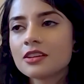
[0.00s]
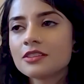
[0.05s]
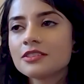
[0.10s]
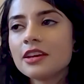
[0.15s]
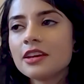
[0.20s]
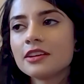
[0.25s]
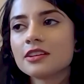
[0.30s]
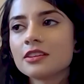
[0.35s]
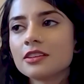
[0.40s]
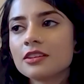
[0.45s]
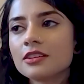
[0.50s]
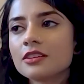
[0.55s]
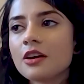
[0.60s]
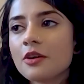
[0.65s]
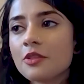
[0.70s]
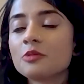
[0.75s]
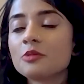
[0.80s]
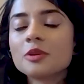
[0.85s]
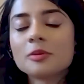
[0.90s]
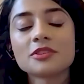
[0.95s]
taking
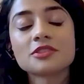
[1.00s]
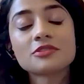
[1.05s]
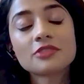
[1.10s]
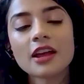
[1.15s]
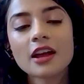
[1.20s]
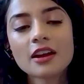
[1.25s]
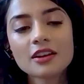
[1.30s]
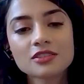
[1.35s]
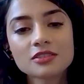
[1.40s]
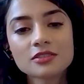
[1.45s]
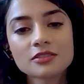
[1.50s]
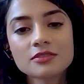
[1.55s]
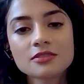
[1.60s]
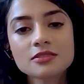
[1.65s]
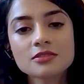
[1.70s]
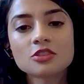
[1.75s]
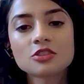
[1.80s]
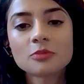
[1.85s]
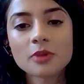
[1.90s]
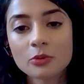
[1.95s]
other people's reactions
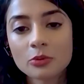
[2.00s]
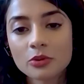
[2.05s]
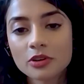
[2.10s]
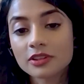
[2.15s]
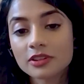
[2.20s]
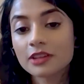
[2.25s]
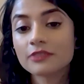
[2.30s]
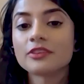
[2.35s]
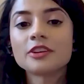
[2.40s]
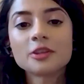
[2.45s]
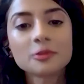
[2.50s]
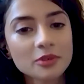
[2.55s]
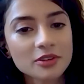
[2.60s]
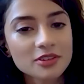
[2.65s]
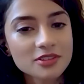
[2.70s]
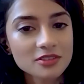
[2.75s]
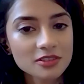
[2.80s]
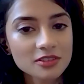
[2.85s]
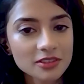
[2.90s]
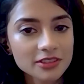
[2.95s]
to my work like very
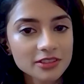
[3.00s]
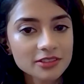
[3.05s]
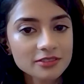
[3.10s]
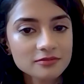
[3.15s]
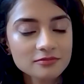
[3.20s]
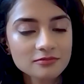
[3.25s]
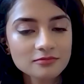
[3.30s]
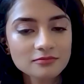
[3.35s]
personally.